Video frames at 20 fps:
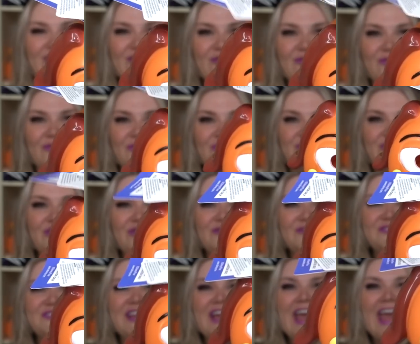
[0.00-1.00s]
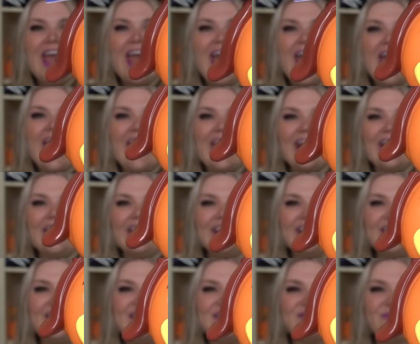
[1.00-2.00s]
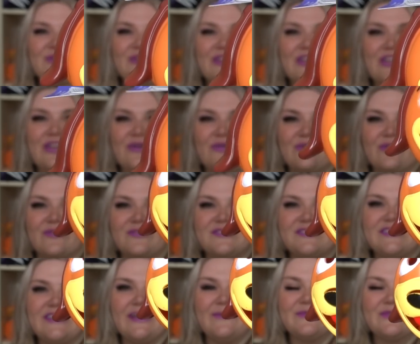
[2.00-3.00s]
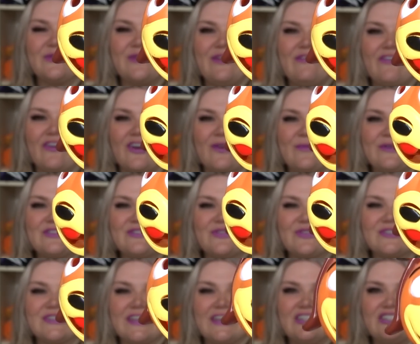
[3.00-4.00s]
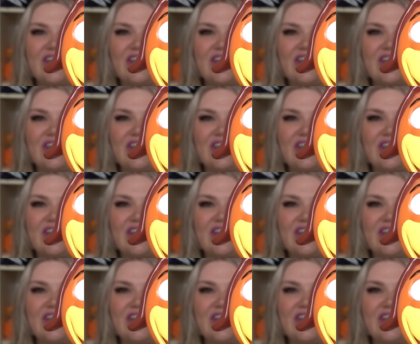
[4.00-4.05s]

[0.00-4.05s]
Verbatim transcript: little grooves, and his really cute little stem, so he very much looks like a